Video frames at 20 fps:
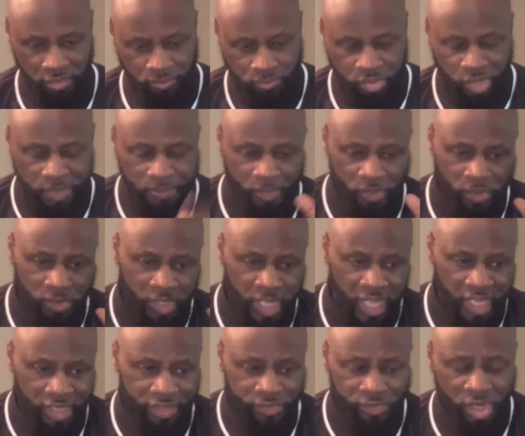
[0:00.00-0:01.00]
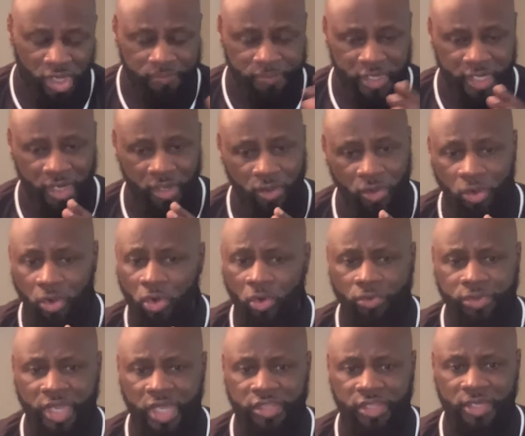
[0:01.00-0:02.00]
people who had grew up in a whole
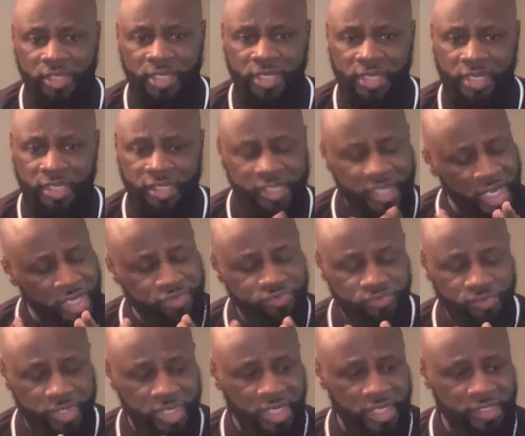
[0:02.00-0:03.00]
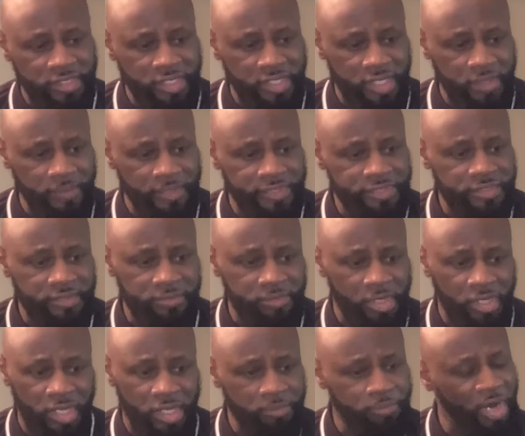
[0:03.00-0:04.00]
other uh, country and they was
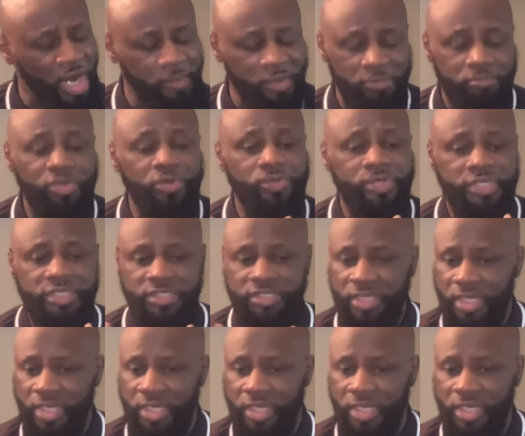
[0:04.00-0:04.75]
uh, probably Buddhist,